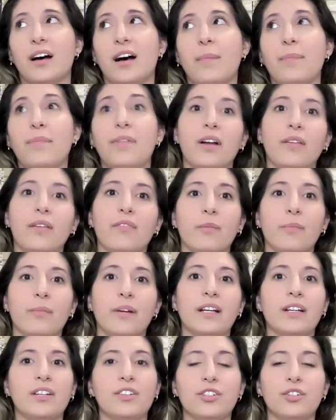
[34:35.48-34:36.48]
up there for
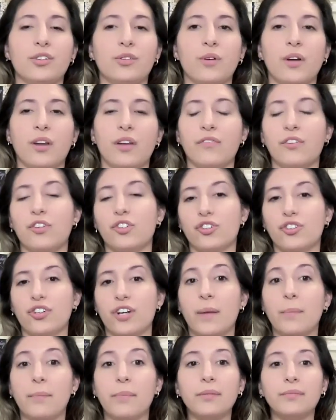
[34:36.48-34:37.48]
me to do on a future
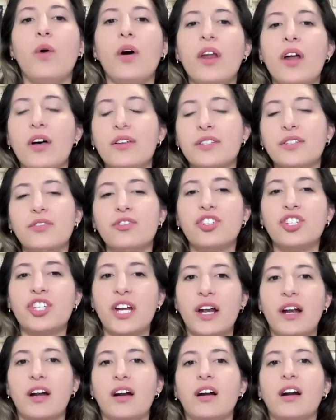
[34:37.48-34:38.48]
trip. I want to also
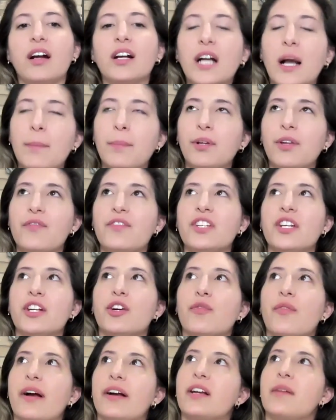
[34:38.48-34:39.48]
share a couple of
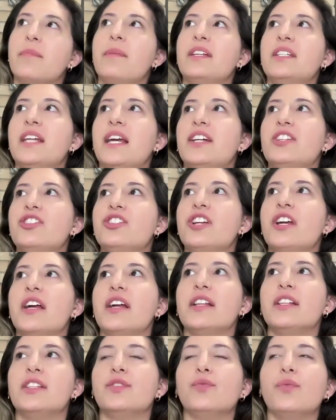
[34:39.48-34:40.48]
dinner
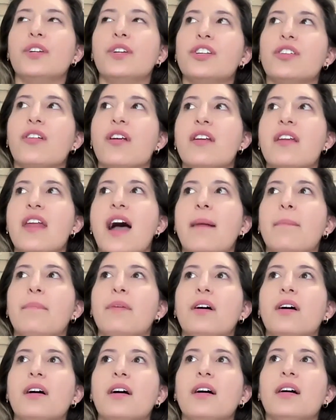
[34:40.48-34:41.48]
recommendations when you're in
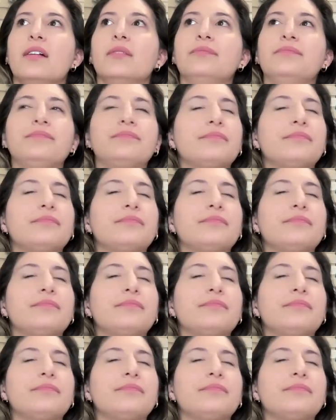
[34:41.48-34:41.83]
Napa.